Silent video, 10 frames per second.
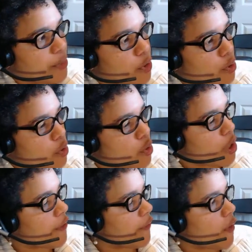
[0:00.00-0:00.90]
people who
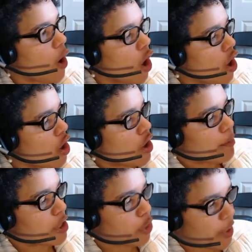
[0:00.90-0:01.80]
would fall
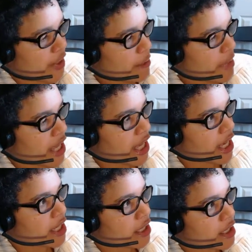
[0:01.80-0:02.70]
between the
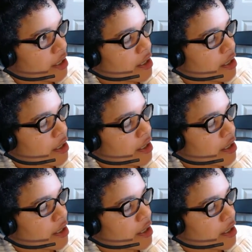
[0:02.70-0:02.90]
mean